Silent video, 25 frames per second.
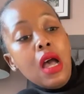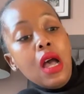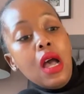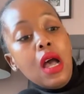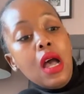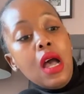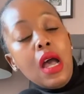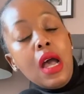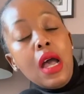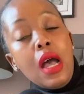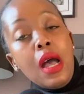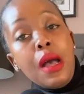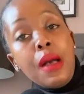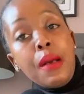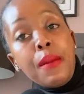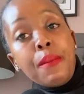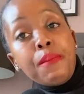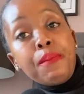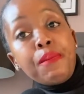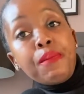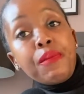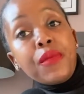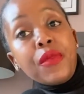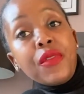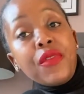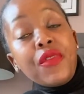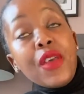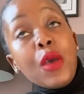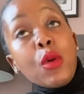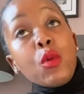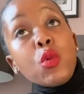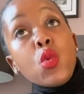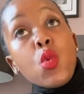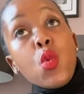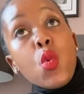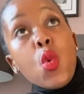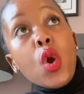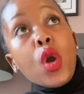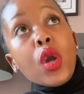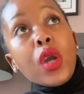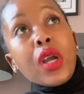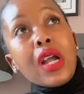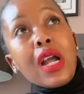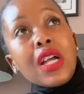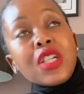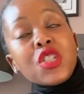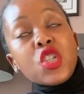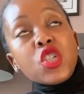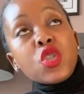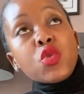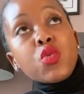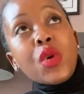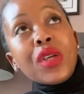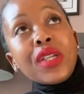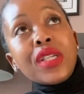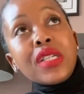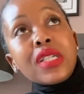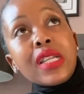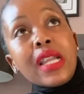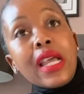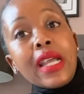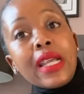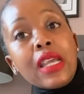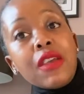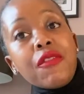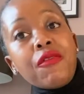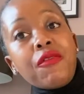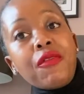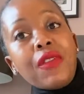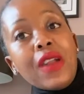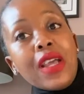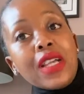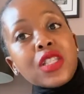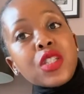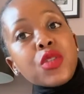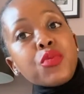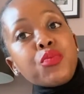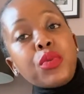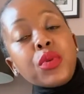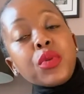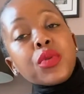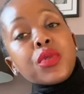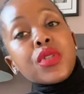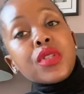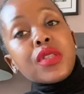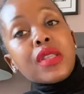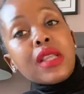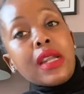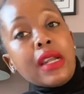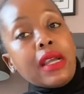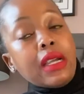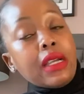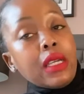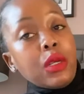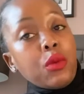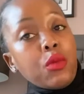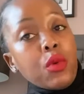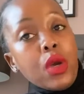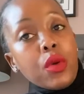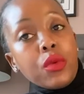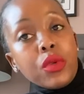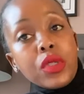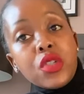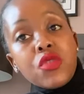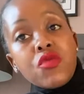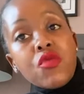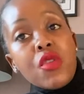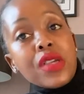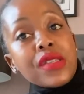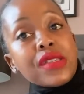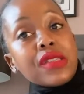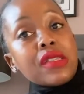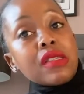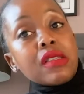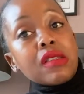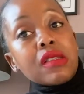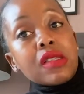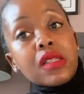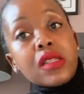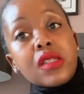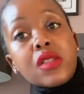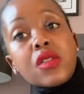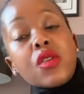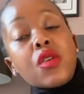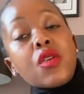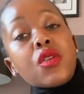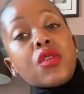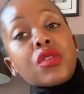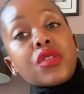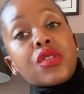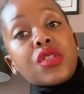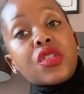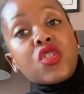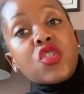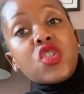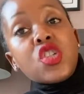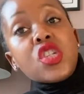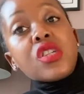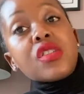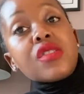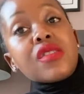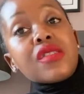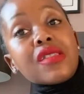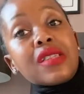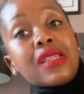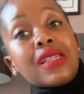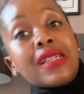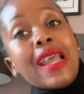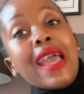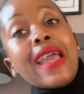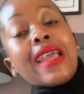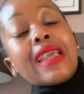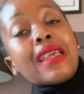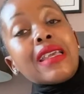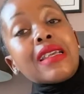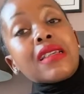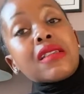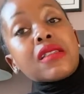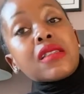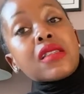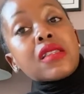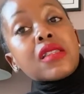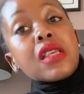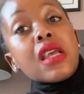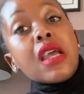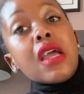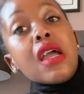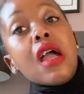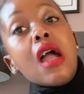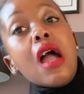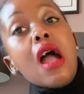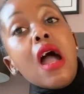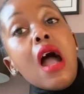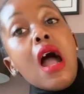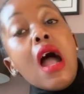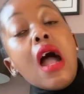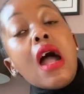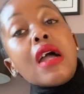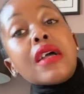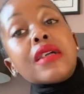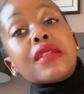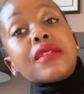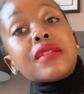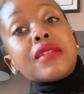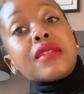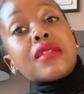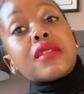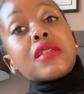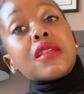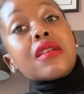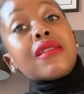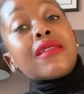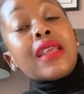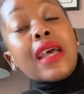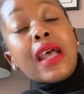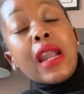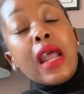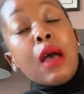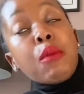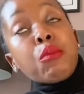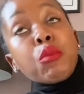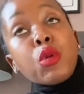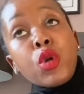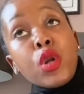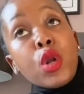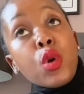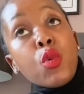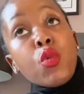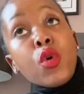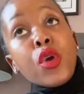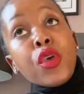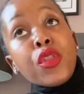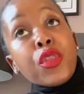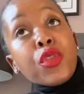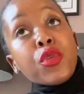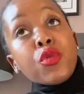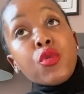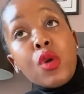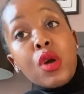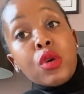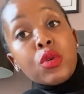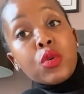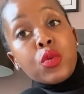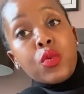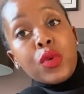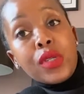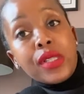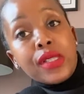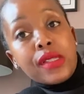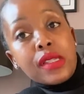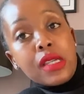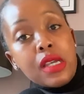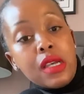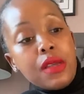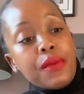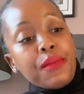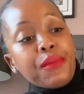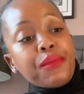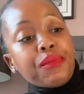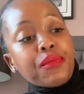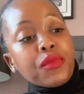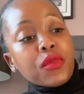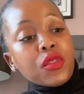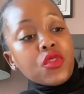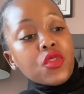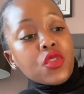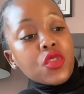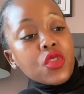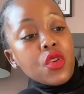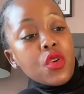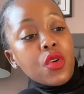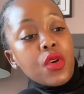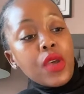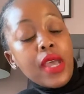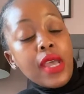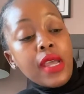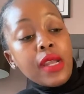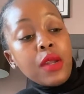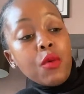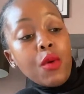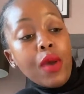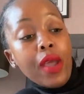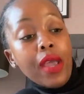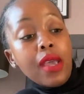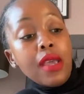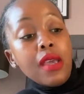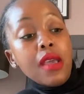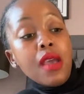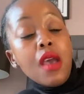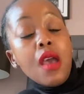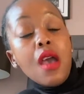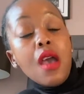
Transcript: um they will work i just wanted like a flat boots that i can wear with dresses skirts jeans leggings and that i'm gonna wear throughout winter so anyway